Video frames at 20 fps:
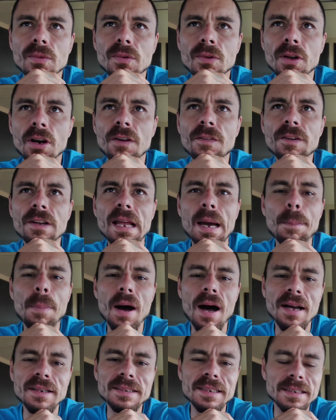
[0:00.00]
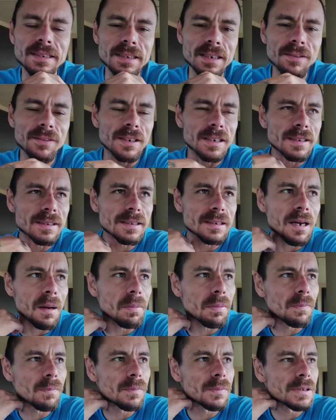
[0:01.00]
look for that positivity. Stop
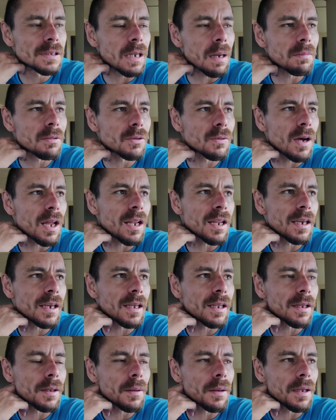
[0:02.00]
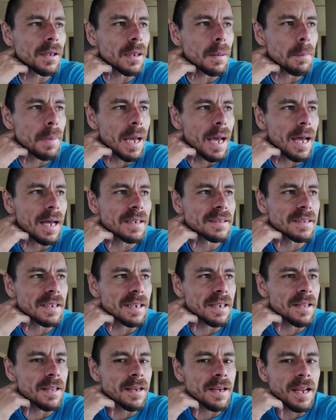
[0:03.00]
stop dwelling in the, in the past
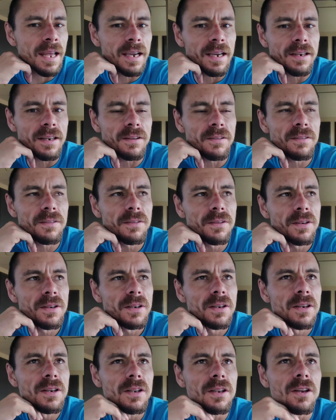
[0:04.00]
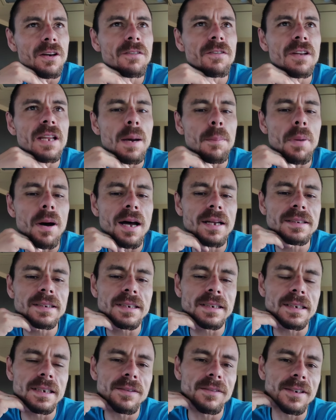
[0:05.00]
and in the negative. Look for that
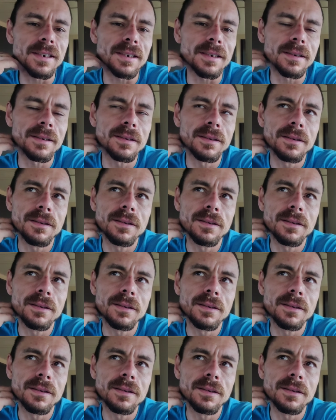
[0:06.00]
positivity.